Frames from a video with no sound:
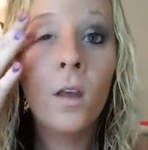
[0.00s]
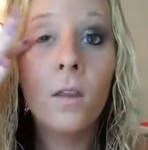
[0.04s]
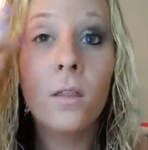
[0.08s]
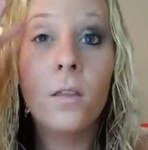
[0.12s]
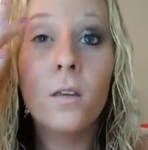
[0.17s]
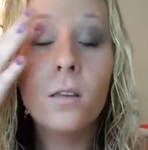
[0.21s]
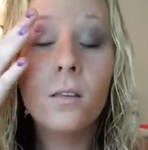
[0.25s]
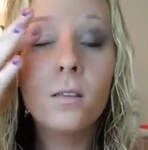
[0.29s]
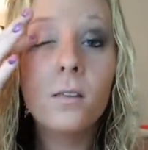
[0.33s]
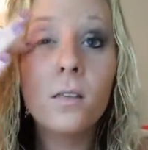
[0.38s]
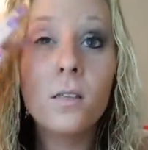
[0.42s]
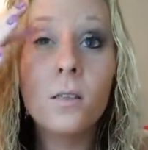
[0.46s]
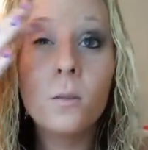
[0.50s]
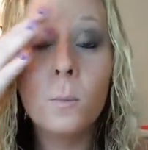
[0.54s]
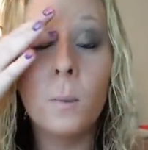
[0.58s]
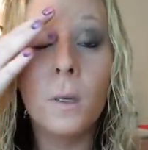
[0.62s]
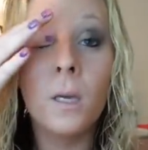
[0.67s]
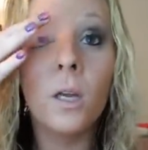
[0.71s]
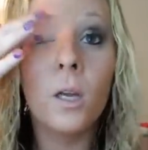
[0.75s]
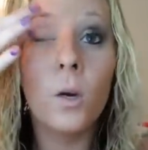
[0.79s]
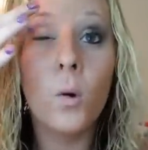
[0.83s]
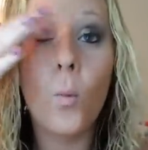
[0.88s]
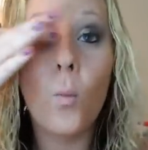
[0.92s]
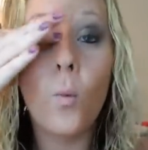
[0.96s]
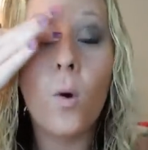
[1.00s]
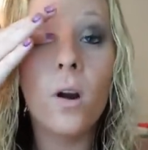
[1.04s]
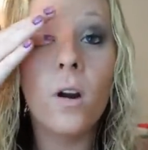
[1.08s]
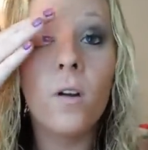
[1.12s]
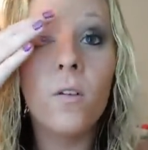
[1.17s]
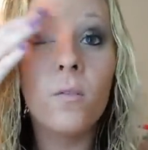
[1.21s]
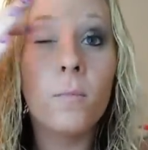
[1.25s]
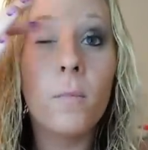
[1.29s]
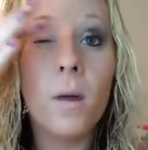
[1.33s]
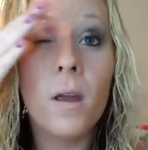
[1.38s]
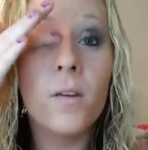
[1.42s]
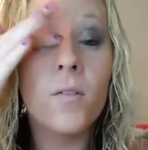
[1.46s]
This has been one
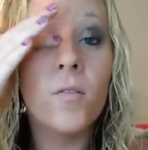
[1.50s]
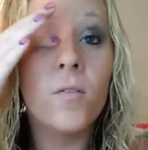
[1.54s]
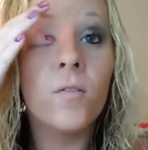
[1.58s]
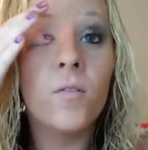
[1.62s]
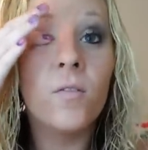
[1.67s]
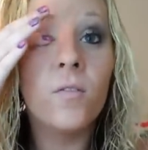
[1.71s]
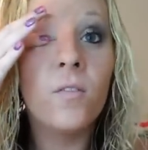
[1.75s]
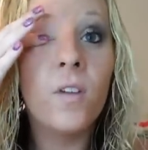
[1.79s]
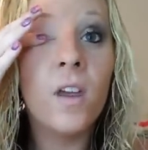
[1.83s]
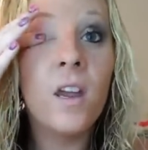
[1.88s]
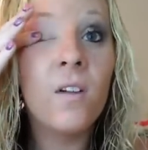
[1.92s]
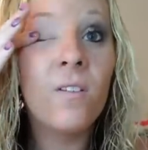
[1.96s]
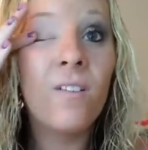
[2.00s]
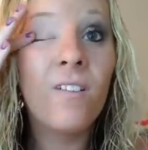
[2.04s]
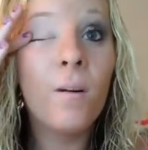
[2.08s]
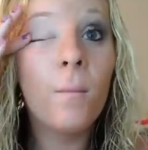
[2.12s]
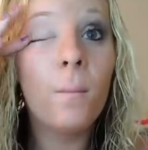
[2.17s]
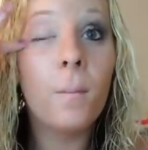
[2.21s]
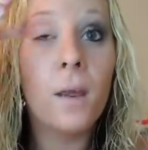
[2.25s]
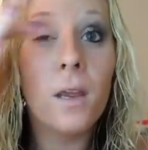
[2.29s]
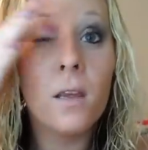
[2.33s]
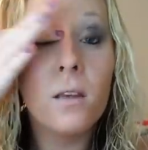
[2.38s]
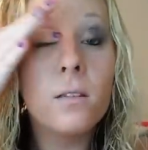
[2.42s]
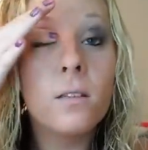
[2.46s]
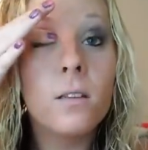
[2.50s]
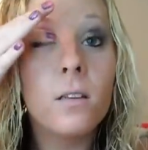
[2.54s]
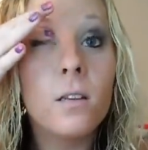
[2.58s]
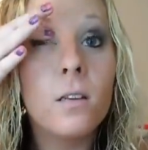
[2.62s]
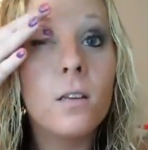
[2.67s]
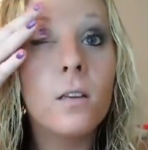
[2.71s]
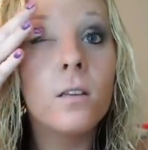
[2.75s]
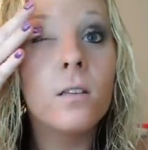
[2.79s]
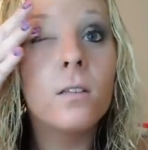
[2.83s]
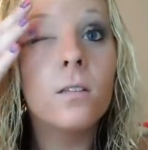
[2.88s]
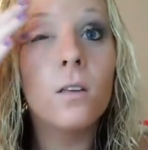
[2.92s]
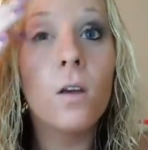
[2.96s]
of my favorite
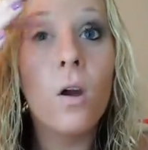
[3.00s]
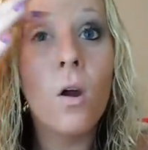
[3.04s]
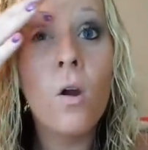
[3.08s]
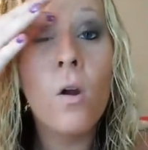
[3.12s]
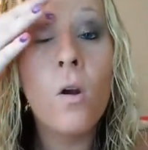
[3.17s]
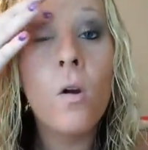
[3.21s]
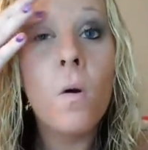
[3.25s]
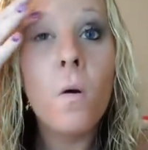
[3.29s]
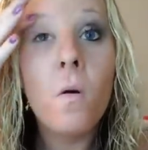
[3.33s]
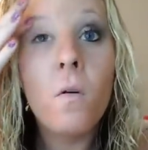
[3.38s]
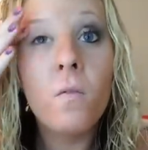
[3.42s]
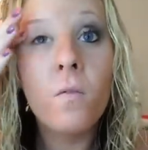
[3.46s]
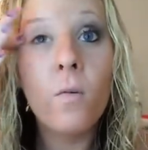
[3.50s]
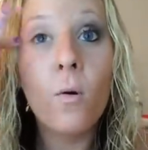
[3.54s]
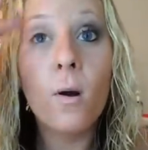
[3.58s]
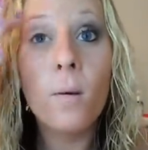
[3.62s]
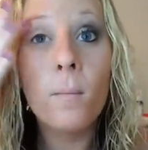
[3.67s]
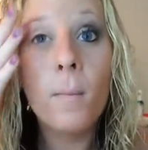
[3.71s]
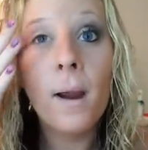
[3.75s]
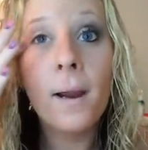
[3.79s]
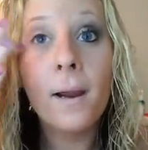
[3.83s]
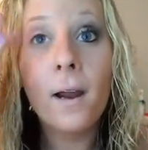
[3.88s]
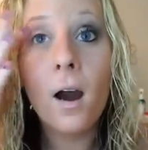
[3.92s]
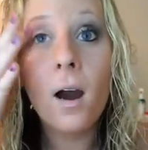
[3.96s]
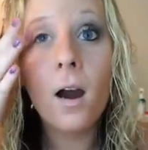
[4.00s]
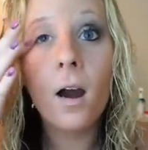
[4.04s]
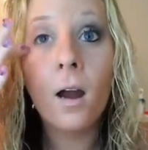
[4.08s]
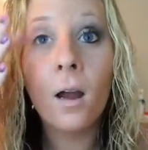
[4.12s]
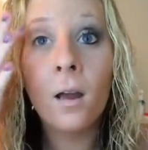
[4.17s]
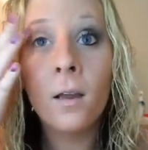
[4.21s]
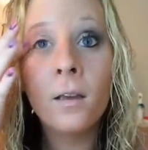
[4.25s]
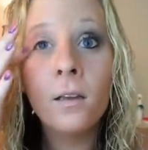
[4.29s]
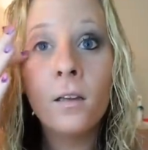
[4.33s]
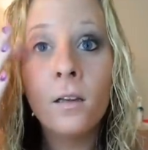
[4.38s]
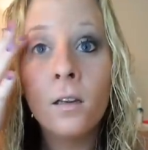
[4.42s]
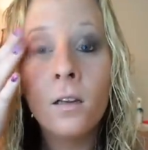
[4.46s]
bases for my
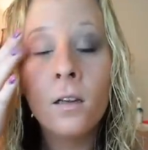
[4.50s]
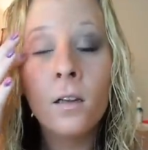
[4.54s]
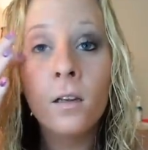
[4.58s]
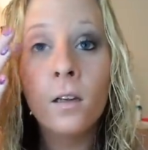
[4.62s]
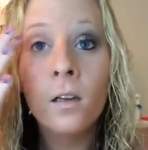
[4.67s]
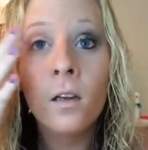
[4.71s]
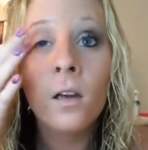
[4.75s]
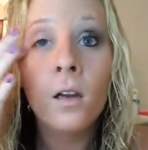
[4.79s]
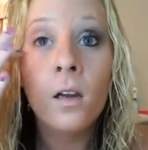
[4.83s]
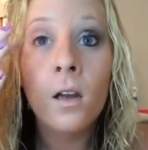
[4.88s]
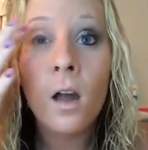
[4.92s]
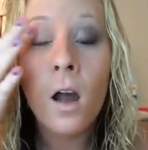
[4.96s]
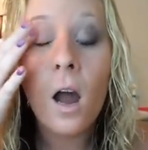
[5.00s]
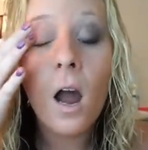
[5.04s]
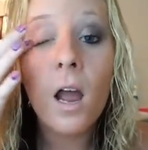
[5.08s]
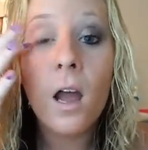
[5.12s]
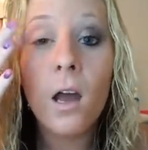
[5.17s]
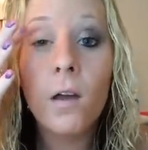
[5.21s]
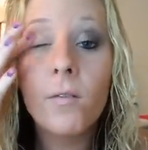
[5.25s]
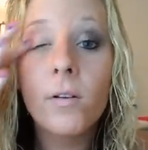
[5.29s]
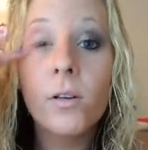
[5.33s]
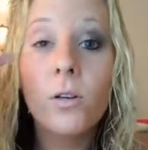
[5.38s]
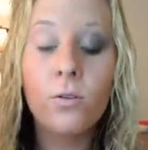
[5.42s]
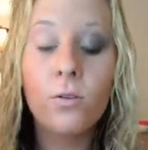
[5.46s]
eye. I haven't